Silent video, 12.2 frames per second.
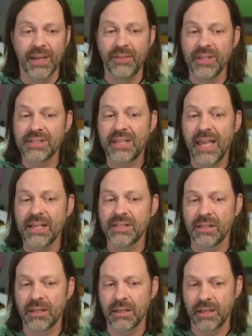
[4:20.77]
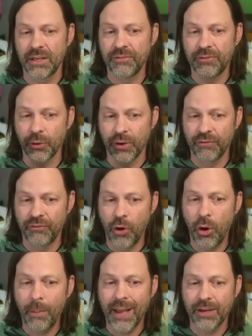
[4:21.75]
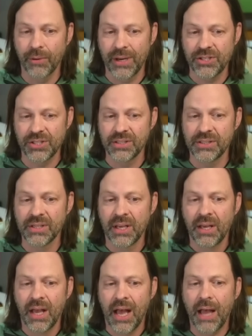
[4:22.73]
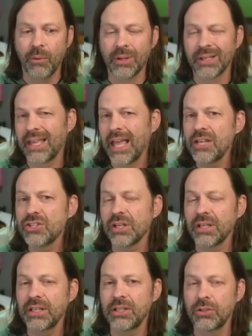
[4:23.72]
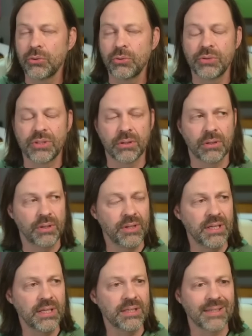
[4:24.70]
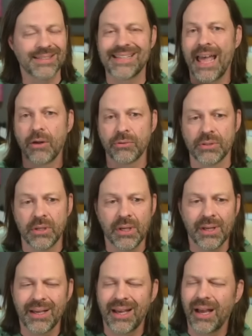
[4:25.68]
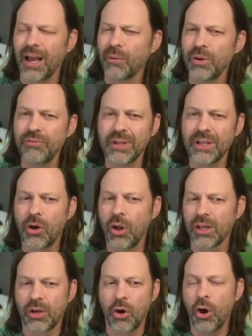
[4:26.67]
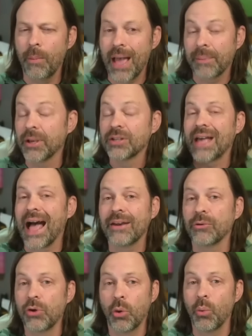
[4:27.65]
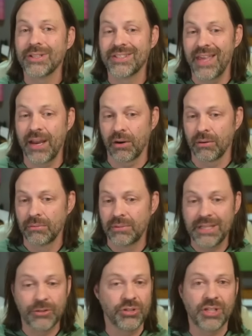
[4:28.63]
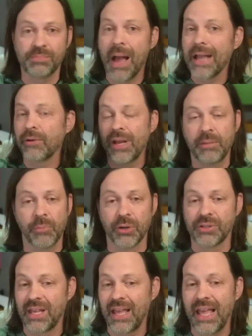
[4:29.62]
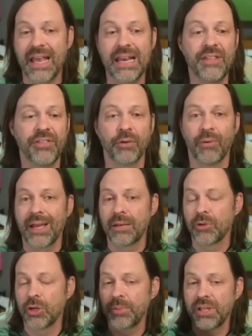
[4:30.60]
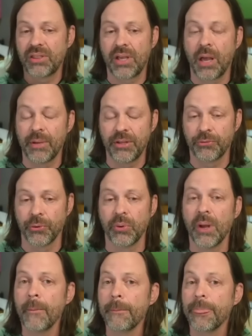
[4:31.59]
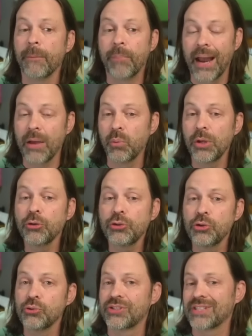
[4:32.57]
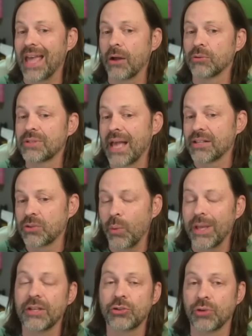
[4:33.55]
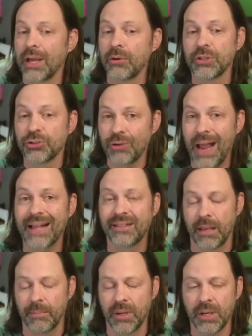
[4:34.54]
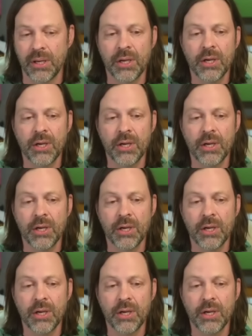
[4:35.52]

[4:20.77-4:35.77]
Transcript: in this case, uh, in, during fall migrations, I will occasionally use these sounds. Uh, I wouldn't really call it callback because I don't know what's there. These are just migrating birds. Anything random could be coming through. But I will use sounds as a way to try to attract them.